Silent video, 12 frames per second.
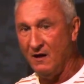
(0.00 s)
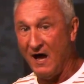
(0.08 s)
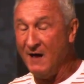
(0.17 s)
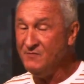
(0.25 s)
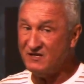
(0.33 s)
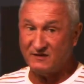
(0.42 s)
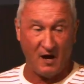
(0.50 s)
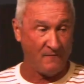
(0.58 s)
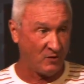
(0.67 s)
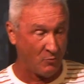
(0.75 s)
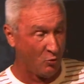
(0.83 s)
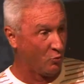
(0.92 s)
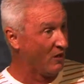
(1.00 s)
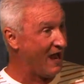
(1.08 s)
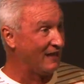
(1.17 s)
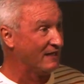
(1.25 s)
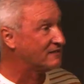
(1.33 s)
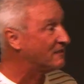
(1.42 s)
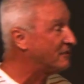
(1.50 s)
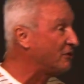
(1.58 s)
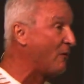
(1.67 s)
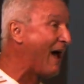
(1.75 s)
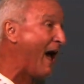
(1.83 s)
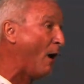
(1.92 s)
I'm just comfortable with what I listen
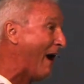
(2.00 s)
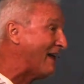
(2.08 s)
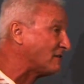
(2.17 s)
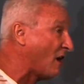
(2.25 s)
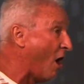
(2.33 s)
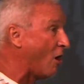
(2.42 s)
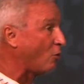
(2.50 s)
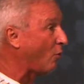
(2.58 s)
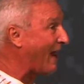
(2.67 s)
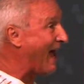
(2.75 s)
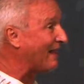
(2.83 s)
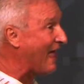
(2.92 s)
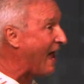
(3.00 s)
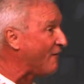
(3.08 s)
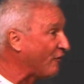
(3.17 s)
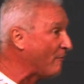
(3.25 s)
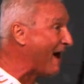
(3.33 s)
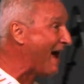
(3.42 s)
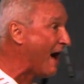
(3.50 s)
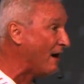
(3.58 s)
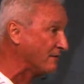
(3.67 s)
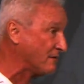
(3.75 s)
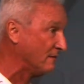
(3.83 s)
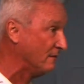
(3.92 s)
to, how I talk, what I laugh
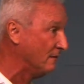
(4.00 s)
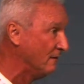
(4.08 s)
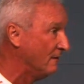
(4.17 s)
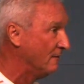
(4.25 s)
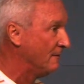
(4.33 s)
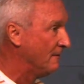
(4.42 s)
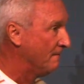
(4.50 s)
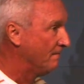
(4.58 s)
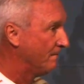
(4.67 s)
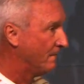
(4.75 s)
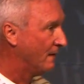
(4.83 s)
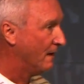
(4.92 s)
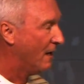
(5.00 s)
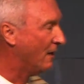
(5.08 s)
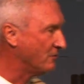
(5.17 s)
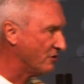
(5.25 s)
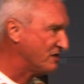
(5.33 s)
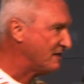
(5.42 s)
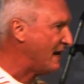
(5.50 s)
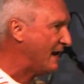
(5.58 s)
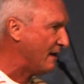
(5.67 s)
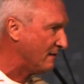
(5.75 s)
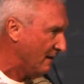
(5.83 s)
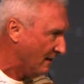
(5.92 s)
about.
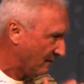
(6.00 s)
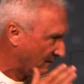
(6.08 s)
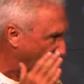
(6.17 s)
Understand that